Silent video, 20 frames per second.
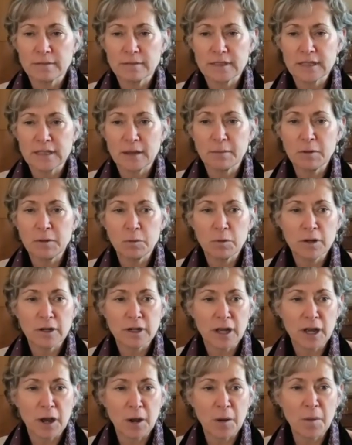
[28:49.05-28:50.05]
Tell me where to
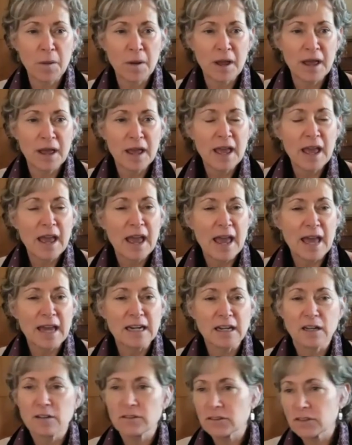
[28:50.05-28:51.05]
go. And
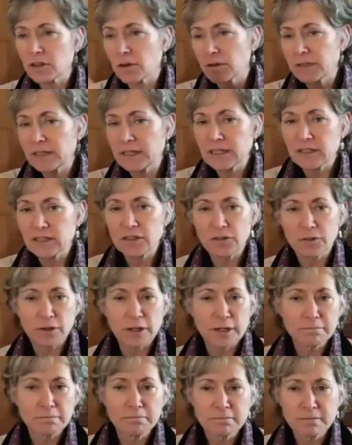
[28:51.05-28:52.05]
it goes, go in this
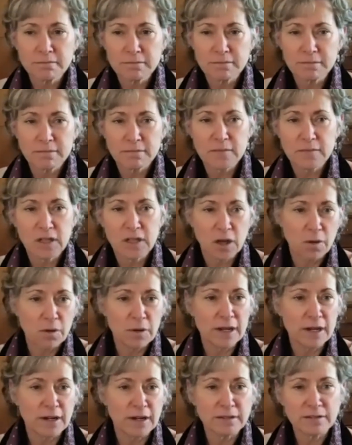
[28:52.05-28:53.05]
store, go
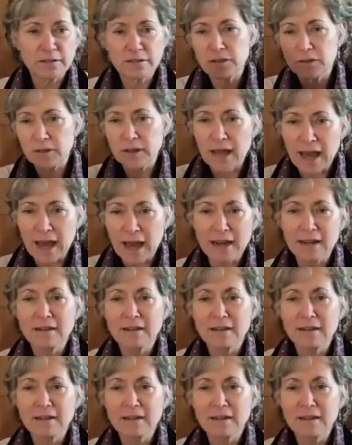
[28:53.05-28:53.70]
here, do that.